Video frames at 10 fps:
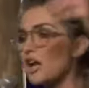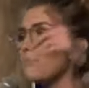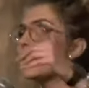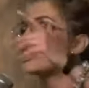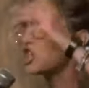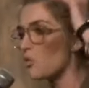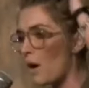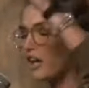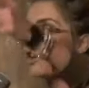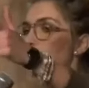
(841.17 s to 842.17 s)
to meet you
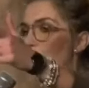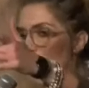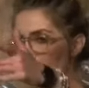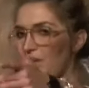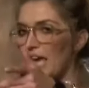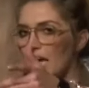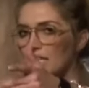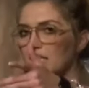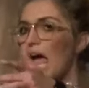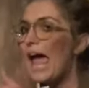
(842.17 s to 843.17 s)
where your faith
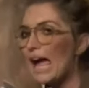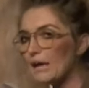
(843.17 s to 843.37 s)
is. He